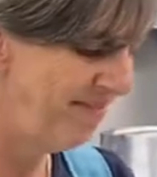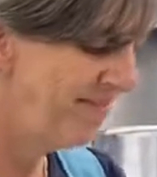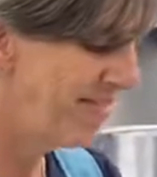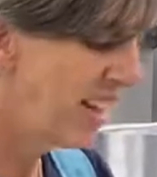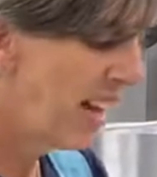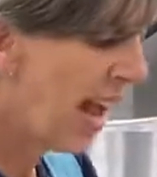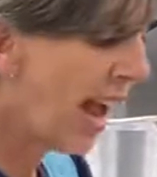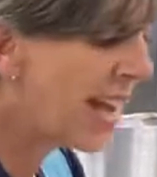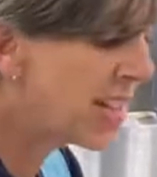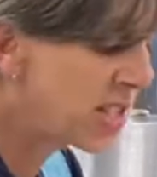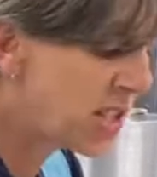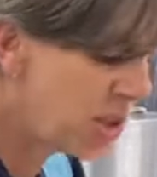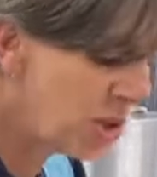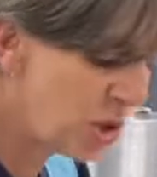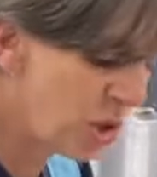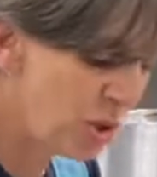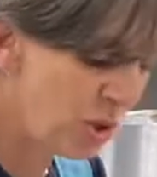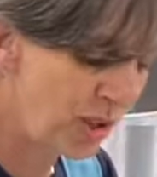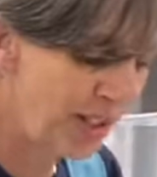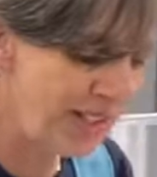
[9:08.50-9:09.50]
As it
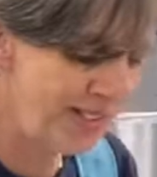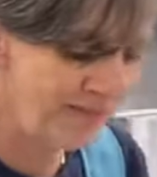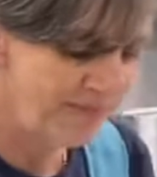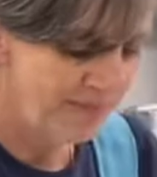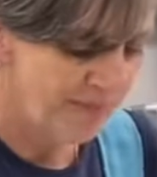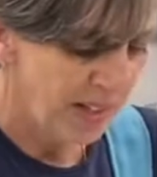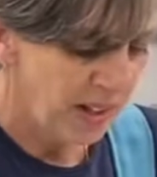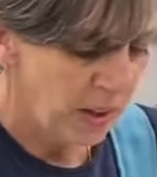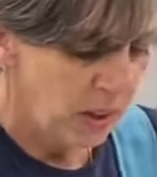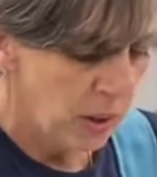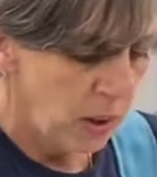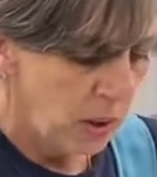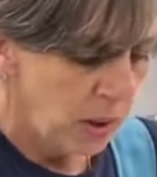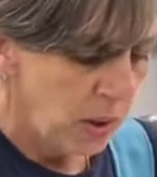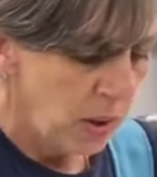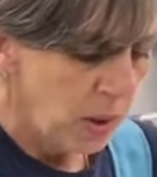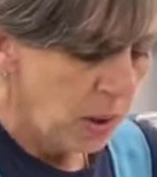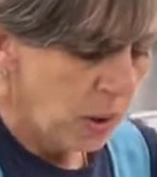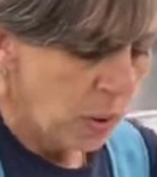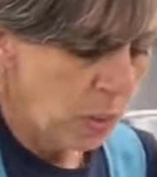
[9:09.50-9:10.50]
should.
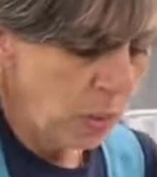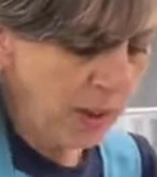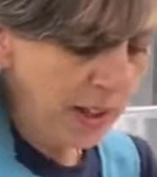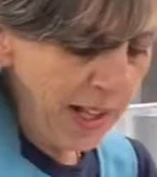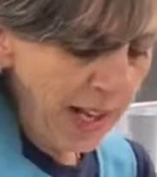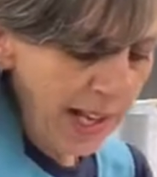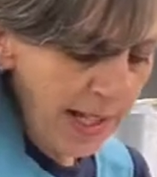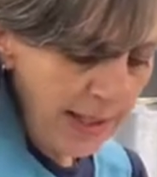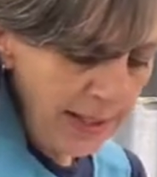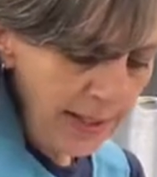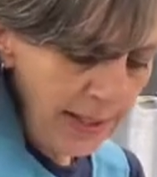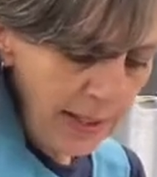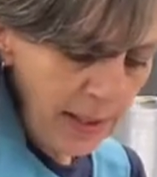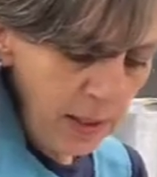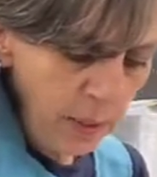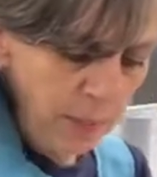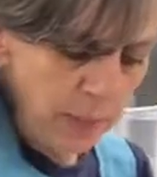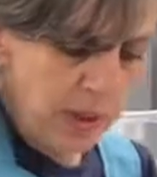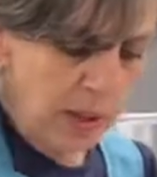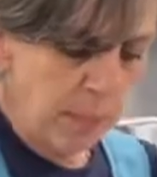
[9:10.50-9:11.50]
We'll add a
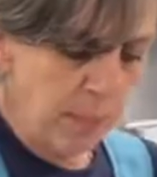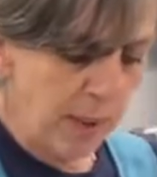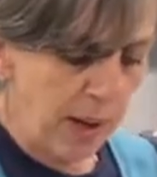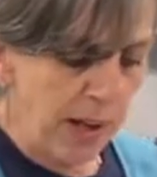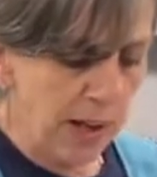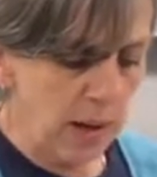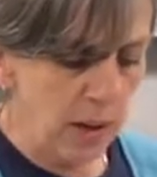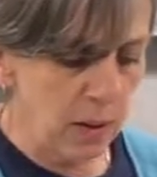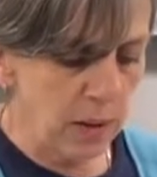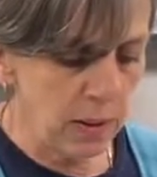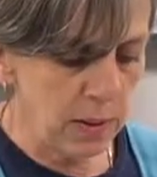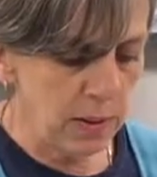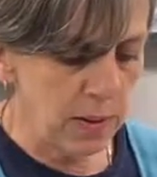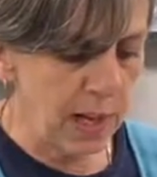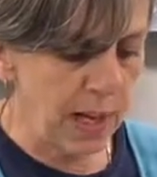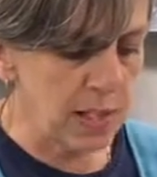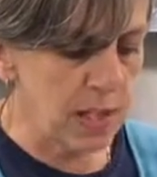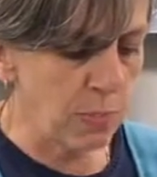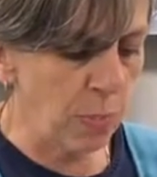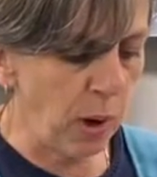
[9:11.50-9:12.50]
little bit of butter.
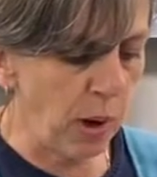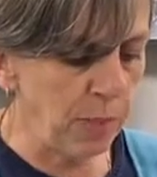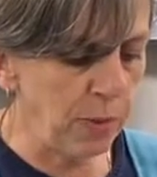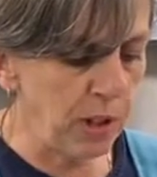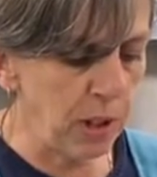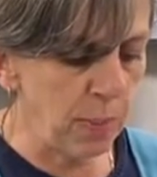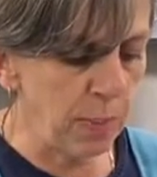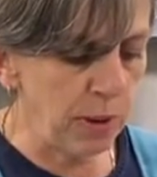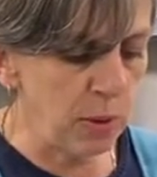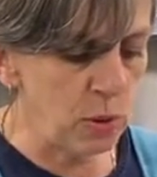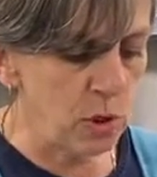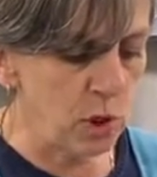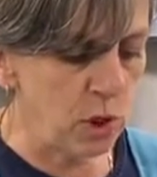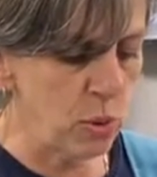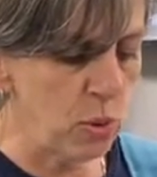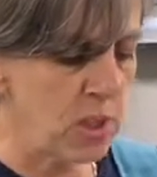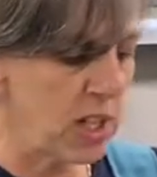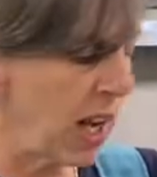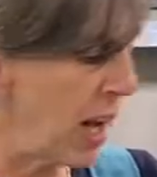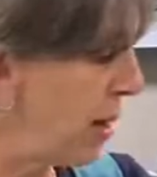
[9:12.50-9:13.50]
That's probably about 2
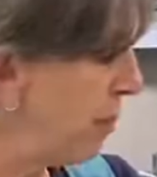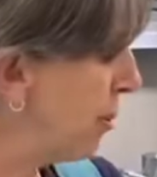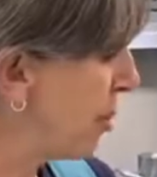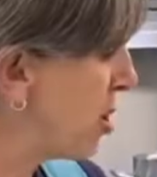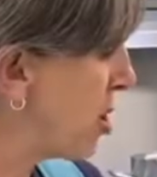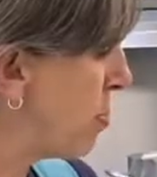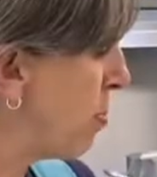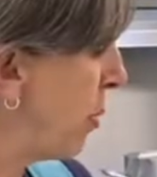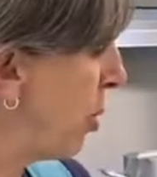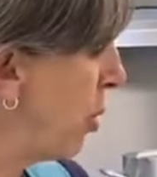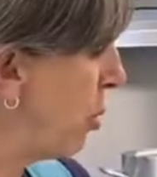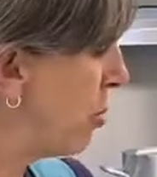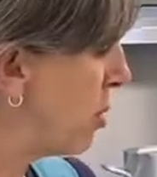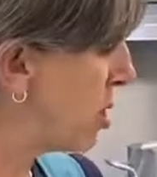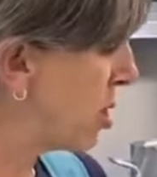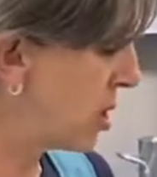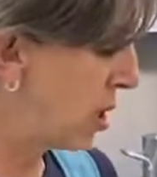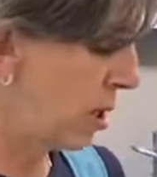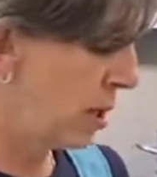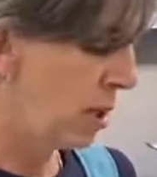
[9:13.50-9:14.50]

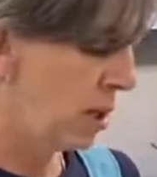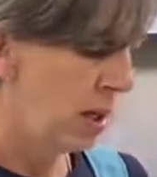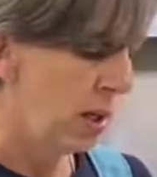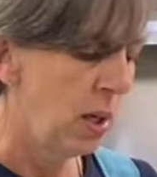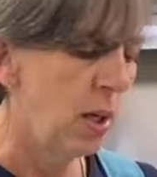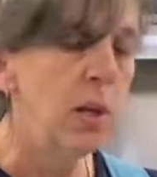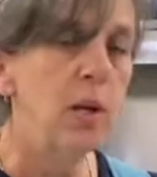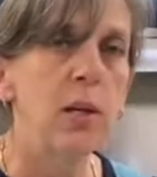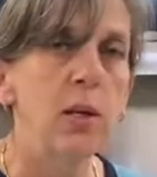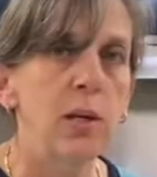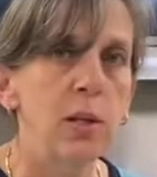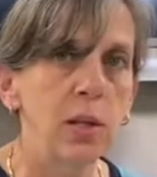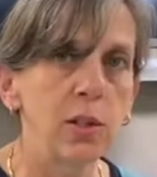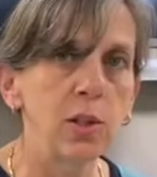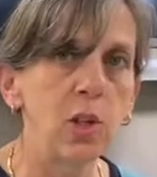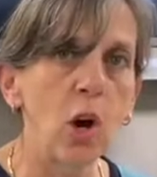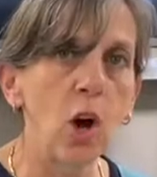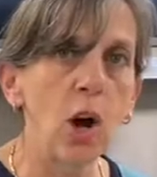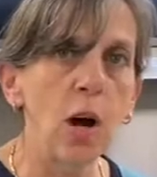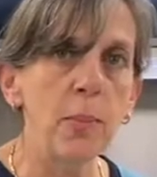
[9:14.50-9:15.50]
tablespoons.
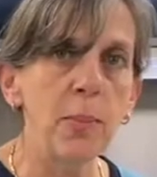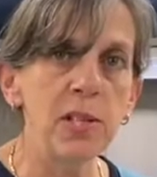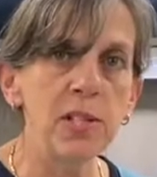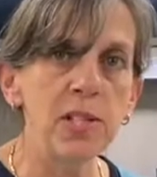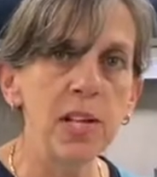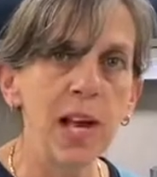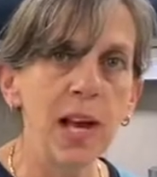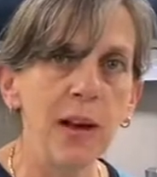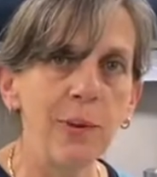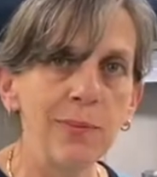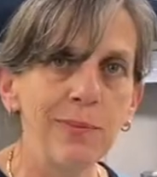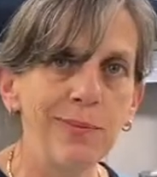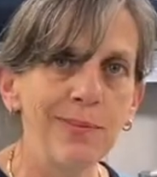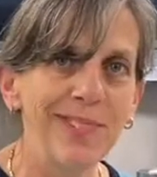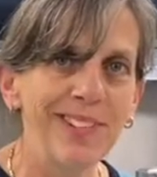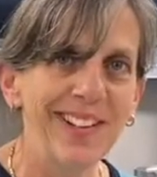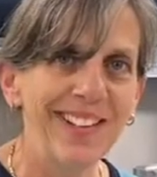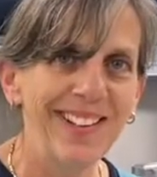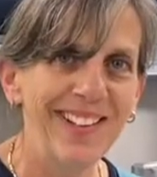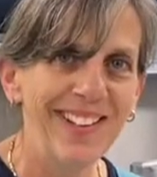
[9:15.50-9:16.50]
And calm it down.
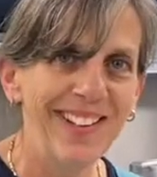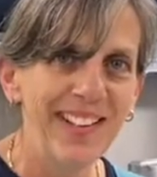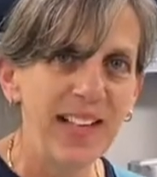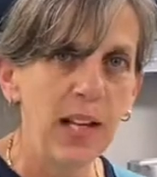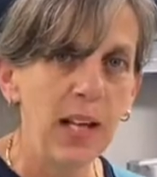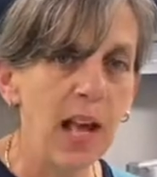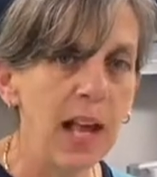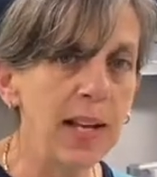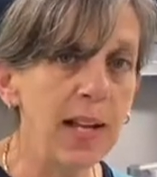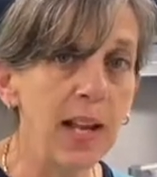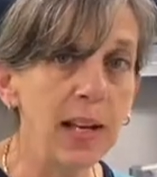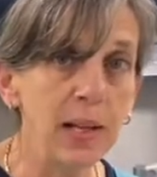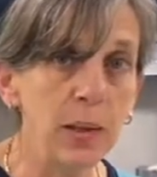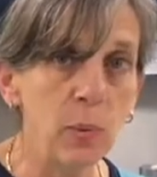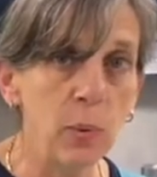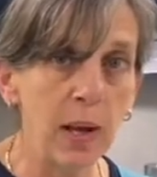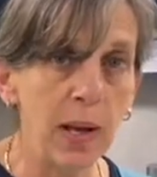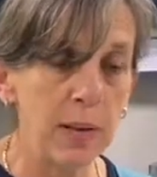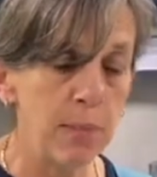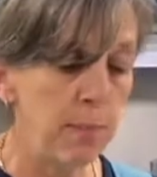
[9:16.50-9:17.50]
And
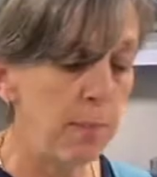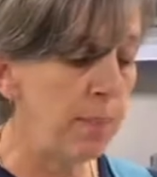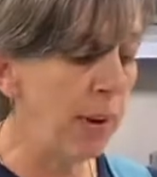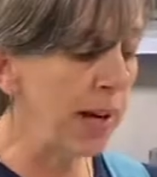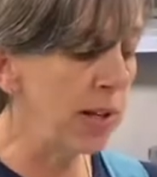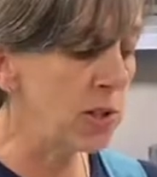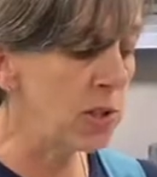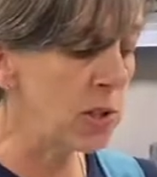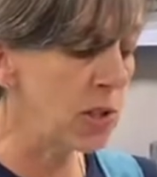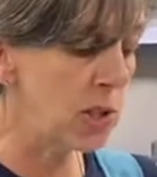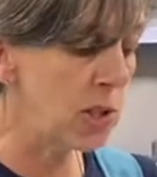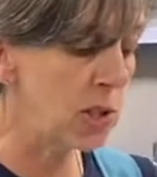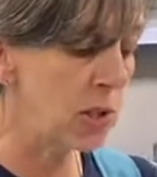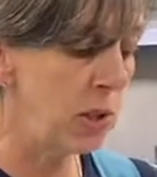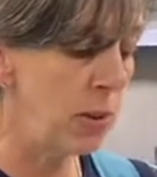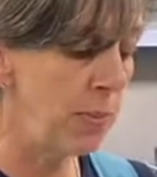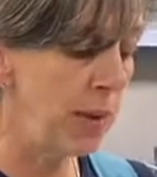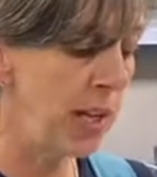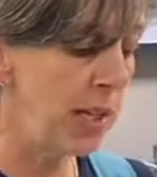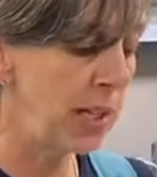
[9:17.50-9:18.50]
anyway, butter's just going
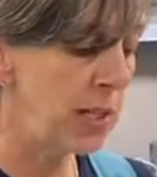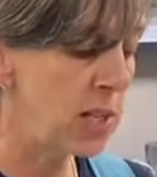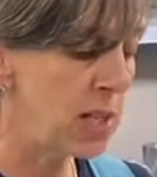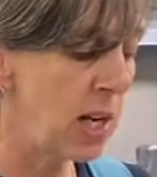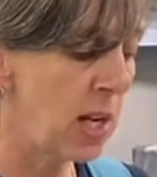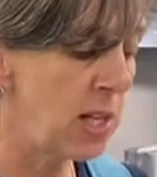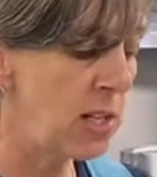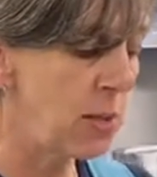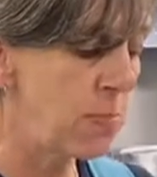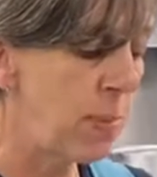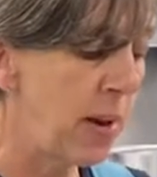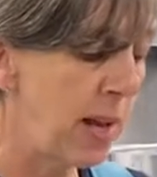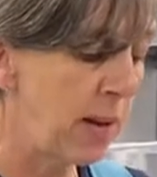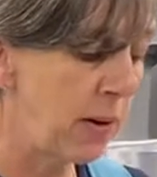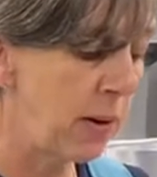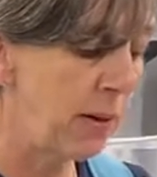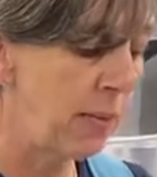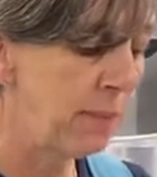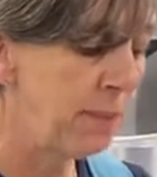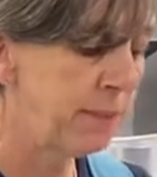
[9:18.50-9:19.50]
to make it taste better.
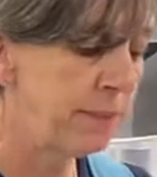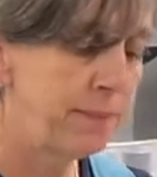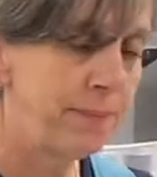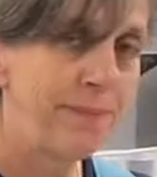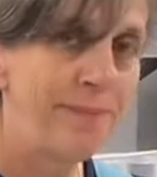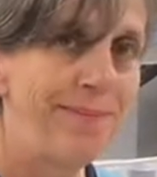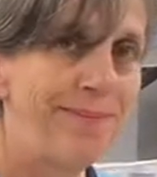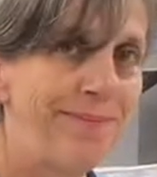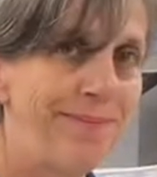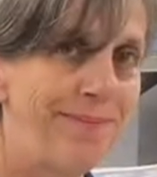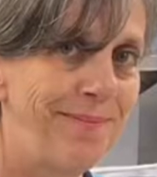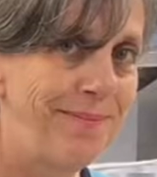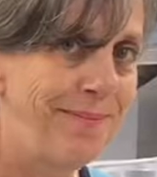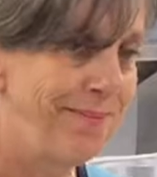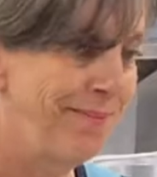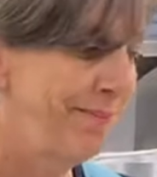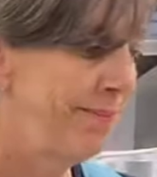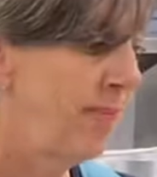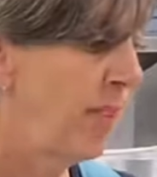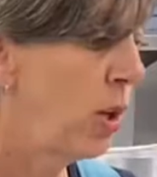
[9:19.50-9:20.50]

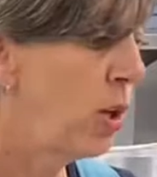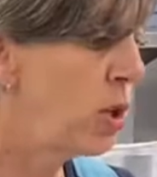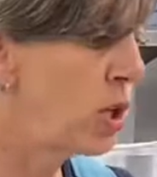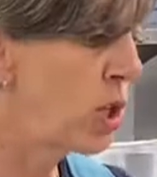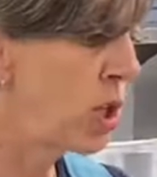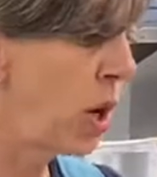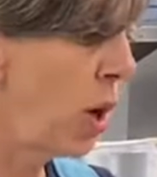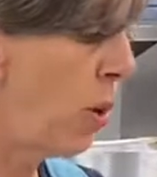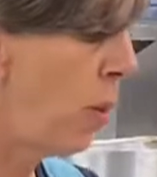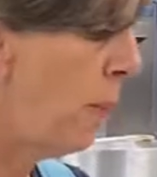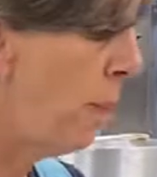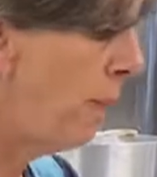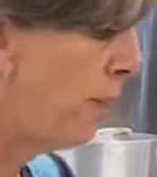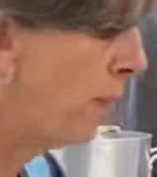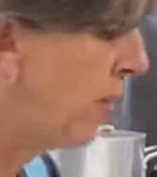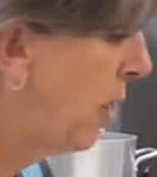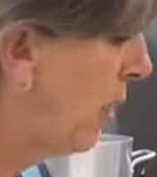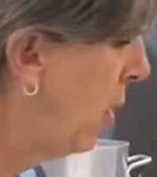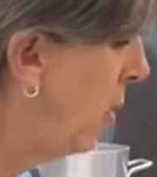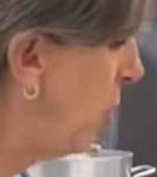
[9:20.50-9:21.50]
So,
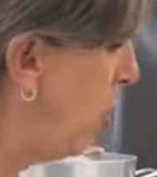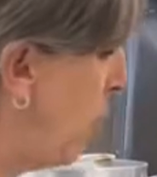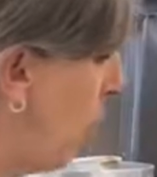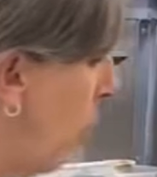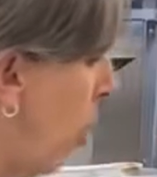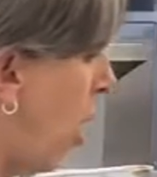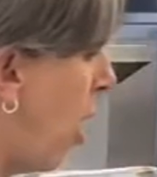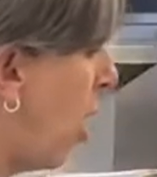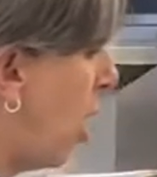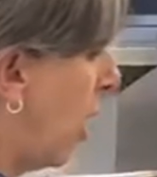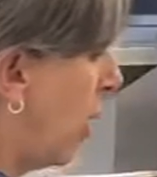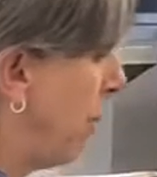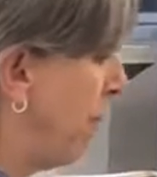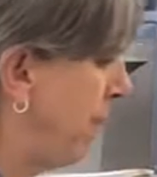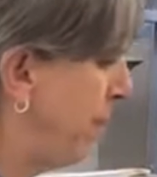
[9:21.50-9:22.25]
no harm.